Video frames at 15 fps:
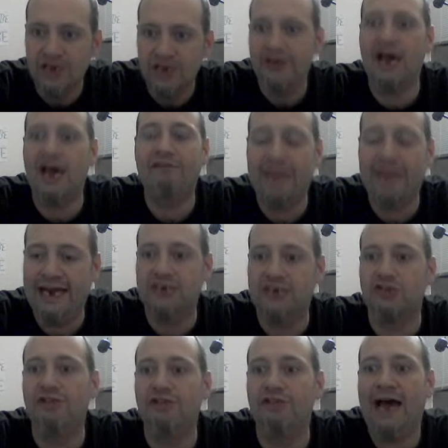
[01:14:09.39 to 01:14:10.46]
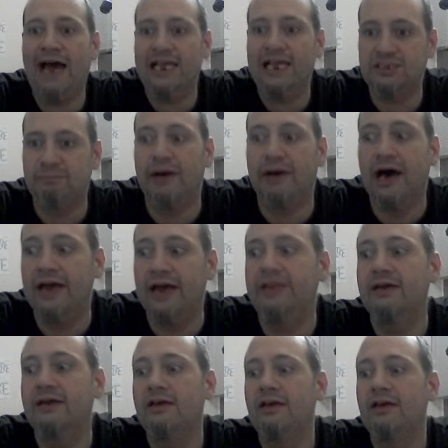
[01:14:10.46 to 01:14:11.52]
not financial advice, but
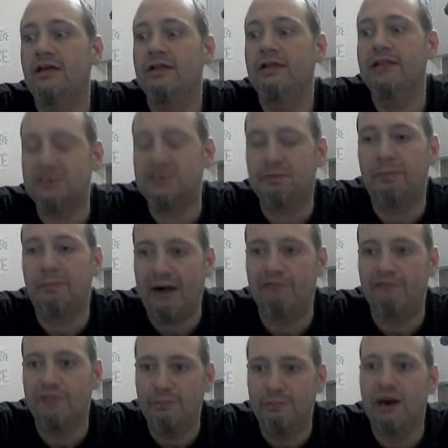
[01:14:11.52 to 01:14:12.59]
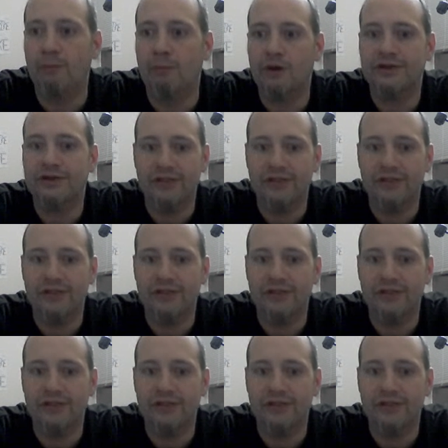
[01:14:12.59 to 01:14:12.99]
let's prepare for the bear market.